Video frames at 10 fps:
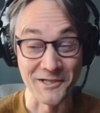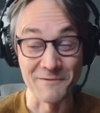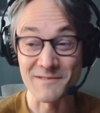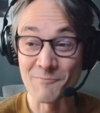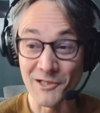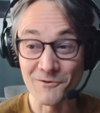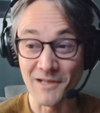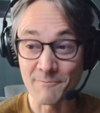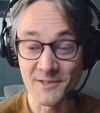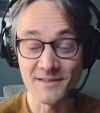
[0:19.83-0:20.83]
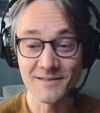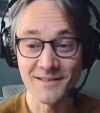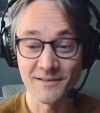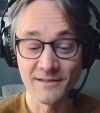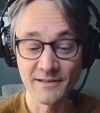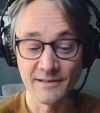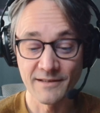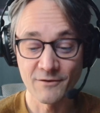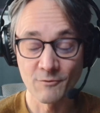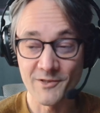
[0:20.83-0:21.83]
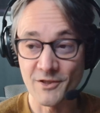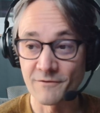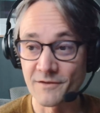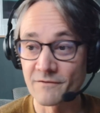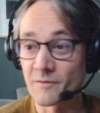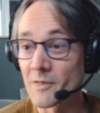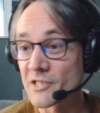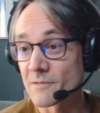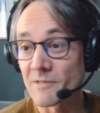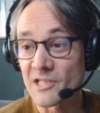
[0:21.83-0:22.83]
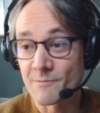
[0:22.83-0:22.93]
My name is Michael Upton. I call myself an information